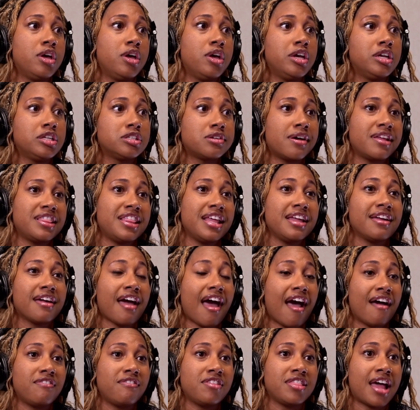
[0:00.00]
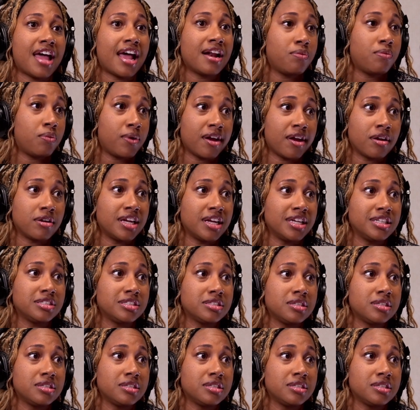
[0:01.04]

So I think having that awareness